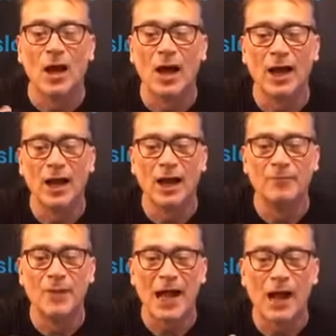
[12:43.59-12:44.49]

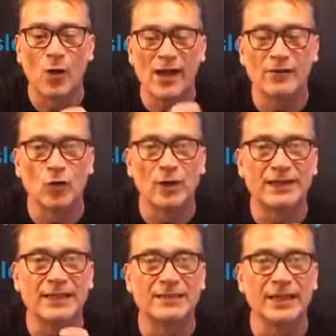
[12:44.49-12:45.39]
However, what
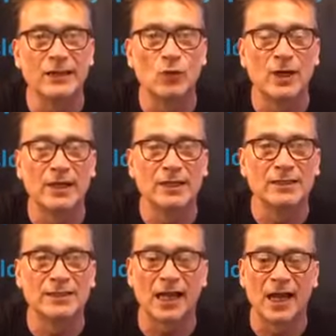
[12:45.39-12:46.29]
they did
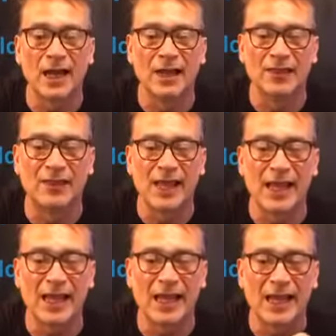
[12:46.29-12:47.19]
was
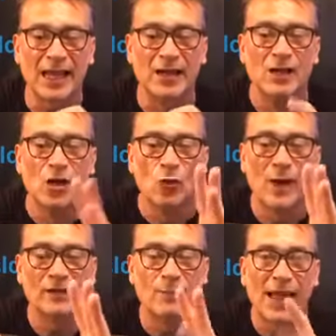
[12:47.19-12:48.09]
they
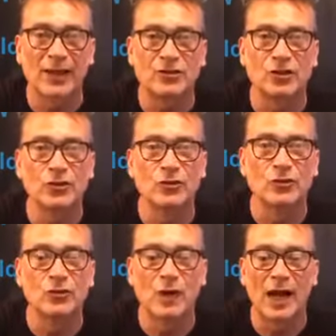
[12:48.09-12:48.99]
went back
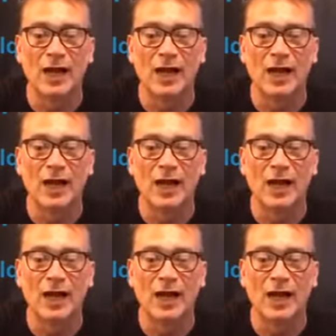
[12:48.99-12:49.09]
to